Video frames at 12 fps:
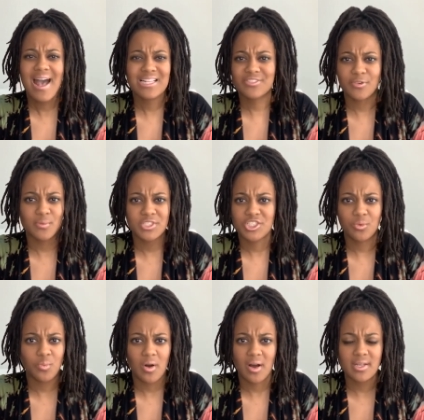ask for what you
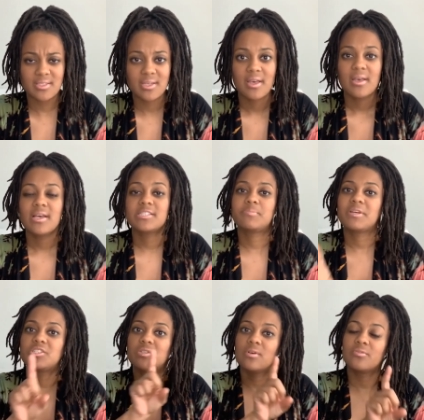want,
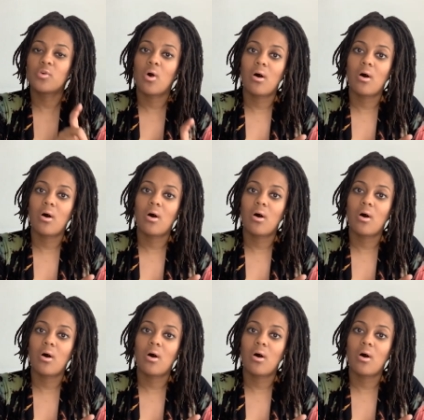especially if